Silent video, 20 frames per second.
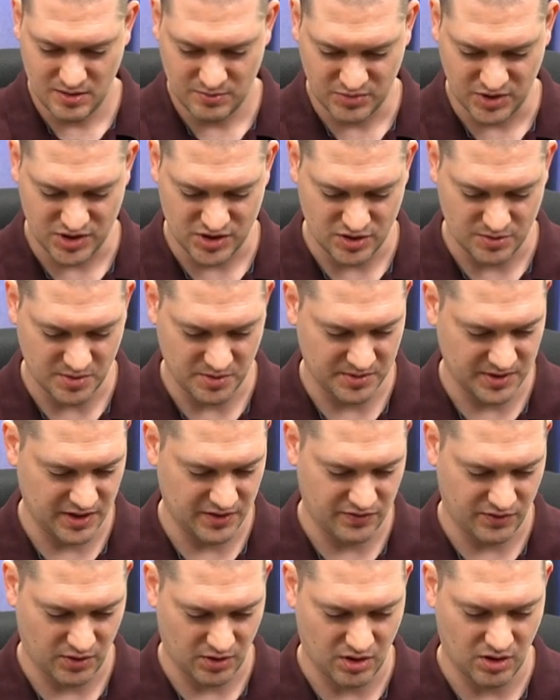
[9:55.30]
presumably
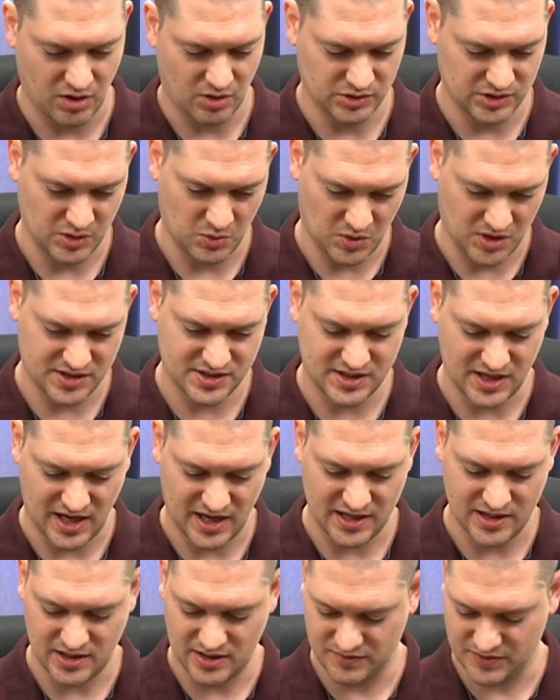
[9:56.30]
for only one
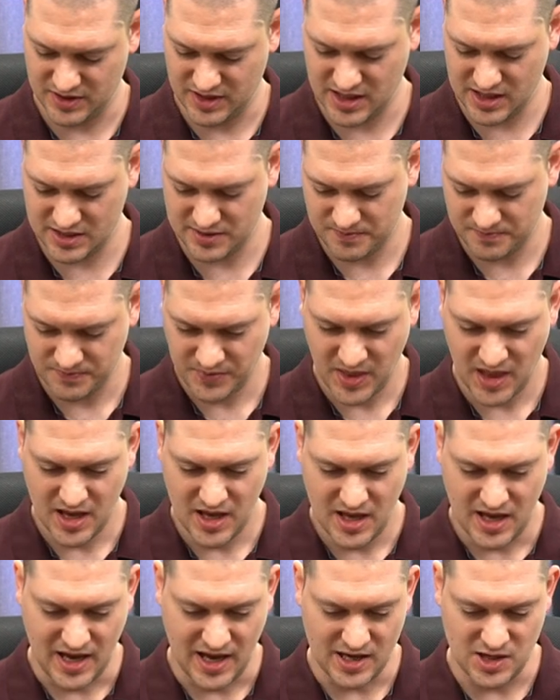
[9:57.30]
side of the kit.
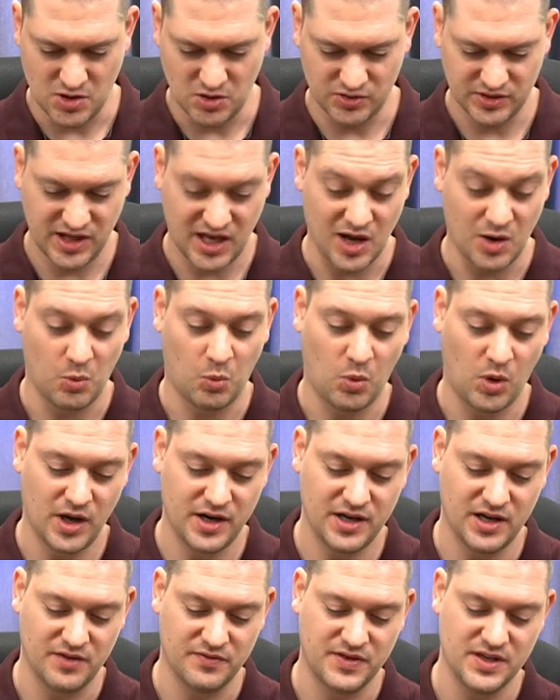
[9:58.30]
And you only get
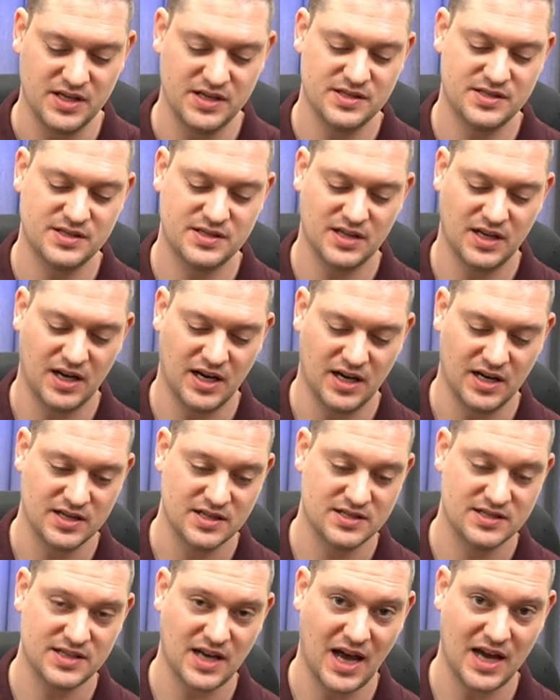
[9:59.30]
one of these uh,
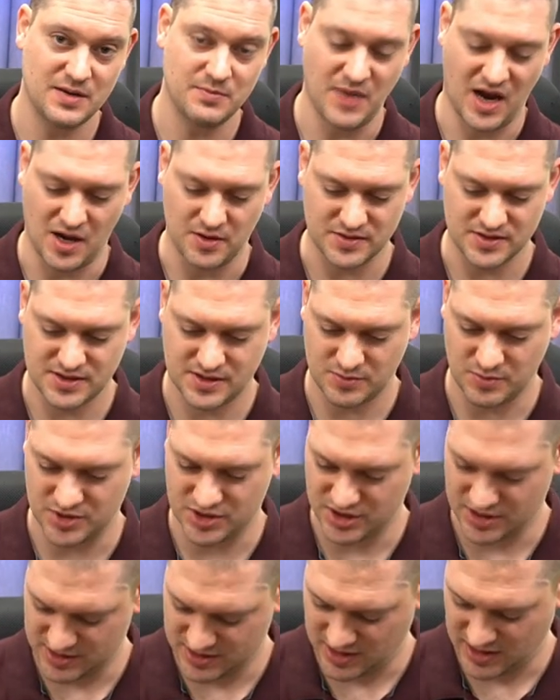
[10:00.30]
side mounts,
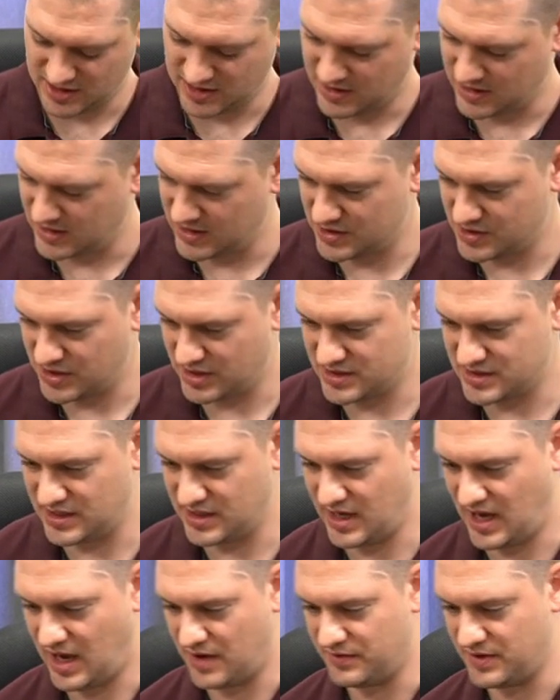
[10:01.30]
which is uh, an
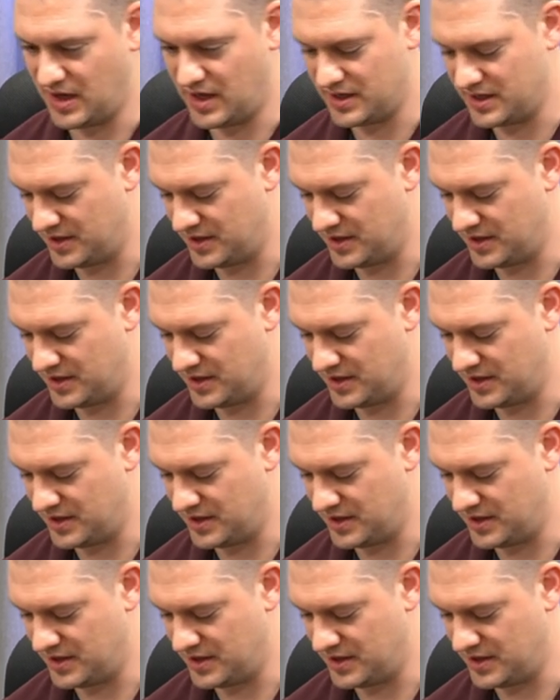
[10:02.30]
interesting caveat